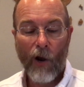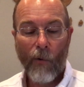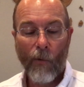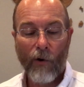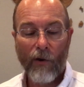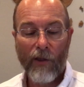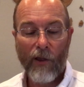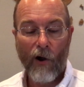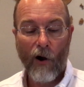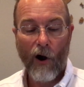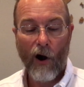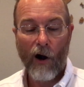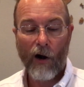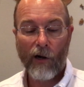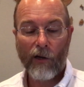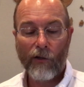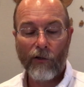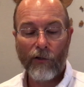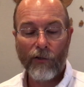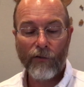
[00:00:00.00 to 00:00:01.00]
where the
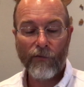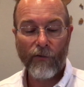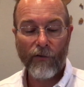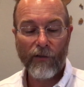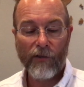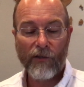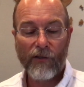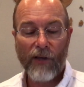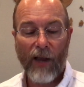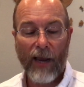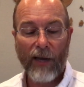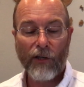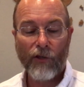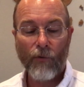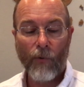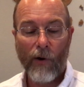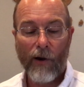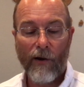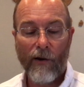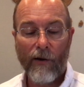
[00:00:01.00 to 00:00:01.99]
articles for the
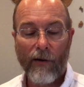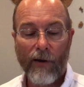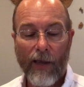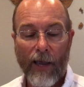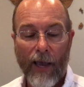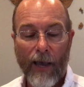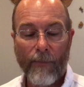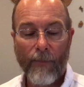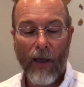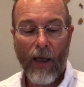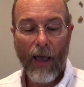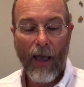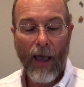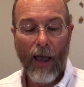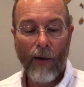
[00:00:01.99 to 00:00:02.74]
sanctuary are kept,